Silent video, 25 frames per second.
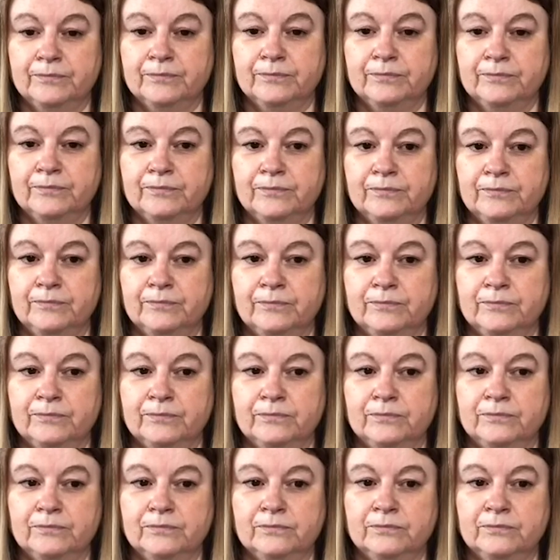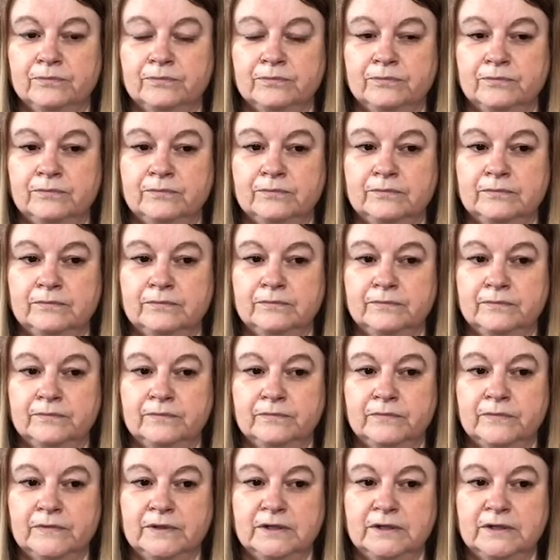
Nobody speaks.